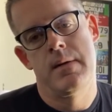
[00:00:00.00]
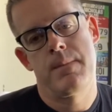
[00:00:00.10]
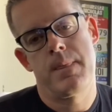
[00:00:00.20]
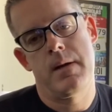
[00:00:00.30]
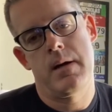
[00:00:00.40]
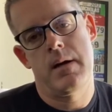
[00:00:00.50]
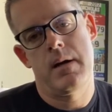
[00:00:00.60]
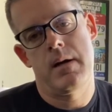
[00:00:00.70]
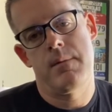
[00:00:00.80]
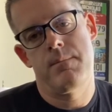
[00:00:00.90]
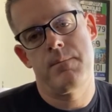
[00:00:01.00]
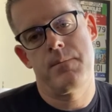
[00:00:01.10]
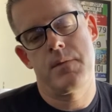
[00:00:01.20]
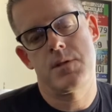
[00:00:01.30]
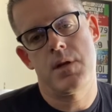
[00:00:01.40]

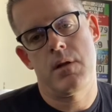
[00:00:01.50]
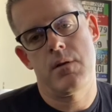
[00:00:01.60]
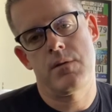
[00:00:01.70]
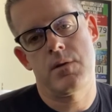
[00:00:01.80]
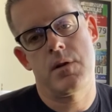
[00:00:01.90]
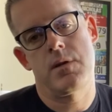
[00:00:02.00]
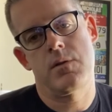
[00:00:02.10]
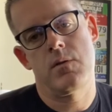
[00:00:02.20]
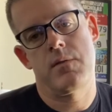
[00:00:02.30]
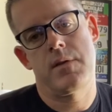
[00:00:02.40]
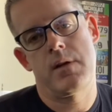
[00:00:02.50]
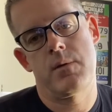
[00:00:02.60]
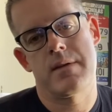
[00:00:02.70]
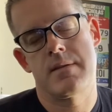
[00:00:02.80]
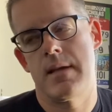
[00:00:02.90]
cellos are going to do, if they do
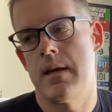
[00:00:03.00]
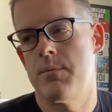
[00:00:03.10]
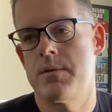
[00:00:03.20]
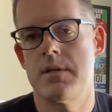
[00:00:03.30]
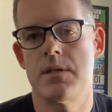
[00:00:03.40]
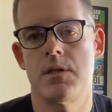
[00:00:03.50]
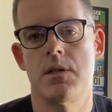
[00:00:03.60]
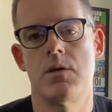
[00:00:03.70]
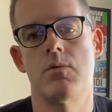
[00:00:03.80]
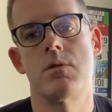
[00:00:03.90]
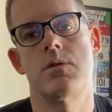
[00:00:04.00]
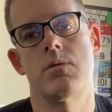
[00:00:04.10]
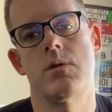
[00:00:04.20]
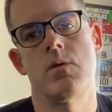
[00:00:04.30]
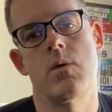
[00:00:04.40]
extended position, you would do
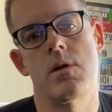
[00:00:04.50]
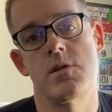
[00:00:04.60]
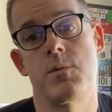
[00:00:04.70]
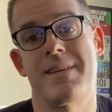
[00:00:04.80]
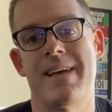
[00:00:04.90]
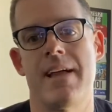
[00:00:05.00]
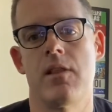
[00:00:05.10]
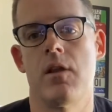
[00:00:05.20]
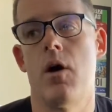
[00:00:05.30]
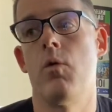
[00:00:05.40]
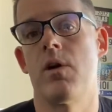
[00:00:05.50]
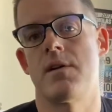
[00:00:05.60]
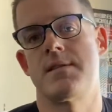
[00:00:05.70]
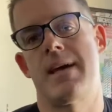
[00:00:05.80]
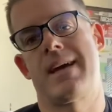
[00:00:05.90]
yours with that lower
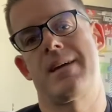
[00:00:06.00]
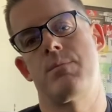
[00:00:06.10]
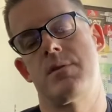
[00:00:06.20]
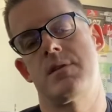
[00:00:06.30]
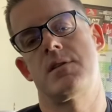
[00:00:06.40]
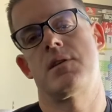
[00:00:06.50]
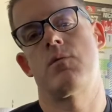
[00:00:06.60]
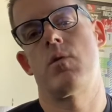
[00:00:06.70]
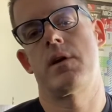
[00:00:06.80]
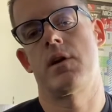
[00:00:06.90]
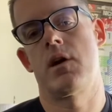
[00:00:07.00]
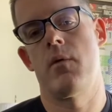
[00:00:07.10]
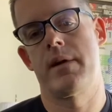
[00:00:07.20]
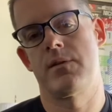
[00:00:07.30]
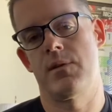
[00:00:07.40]
second position where you're
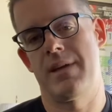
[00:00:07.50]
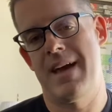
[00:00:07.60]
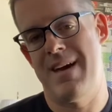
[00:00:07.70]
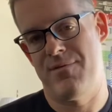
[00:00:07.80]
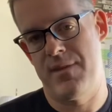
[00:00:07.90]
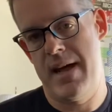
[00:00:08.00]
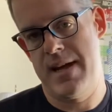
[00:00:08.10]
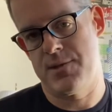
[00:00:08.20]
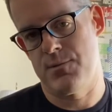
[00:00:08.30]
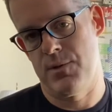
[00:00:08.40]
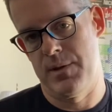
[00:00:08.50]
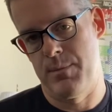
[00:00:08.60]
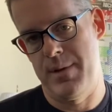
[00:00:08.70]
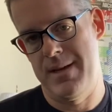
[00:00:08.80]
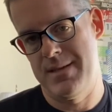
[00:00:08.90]
going to the F natural, the
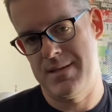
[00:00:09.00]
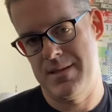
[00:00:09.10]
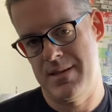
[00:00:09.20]
pinch.